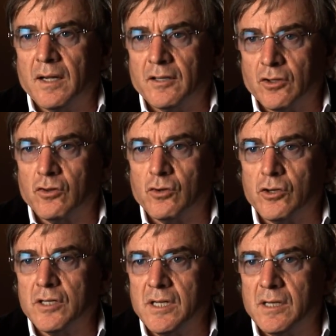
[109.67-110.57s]
And the
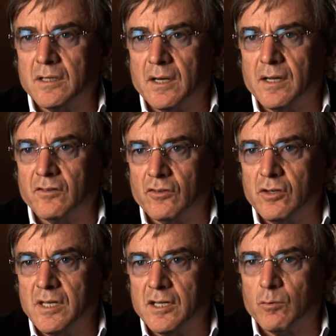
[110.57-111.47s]
third year is the
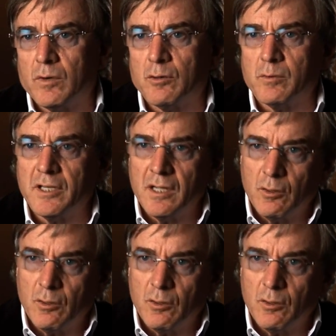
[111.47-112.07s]
year where we